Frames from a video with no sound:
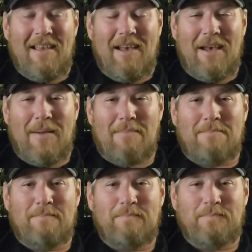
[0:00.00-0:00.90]

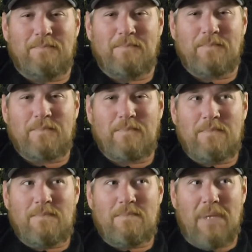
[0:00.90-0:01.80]

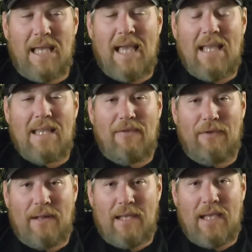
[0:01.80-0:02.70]
But yeah,
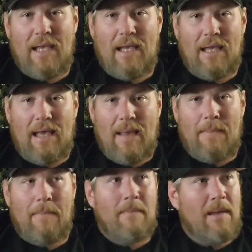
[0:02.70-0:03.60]
definitely,
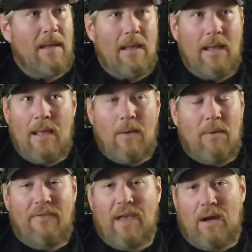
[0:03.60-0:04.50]

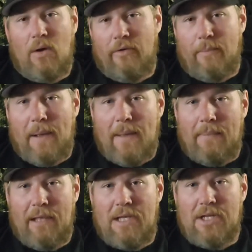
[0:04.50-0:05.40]
we've got an
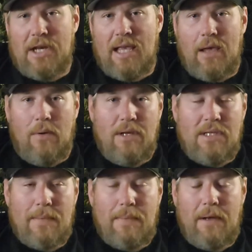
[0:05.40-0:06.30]
overpopulation of
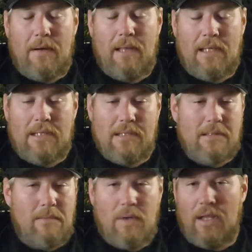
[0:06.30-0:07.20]
coyotes up here.
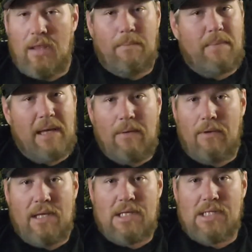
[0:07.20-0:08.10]
That's one of the big
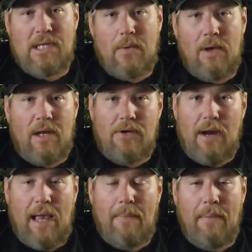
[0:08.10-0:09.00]
reasons I want to
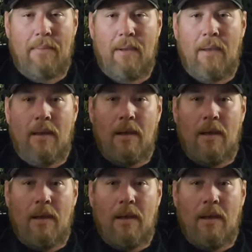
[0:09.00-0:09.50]
trap them.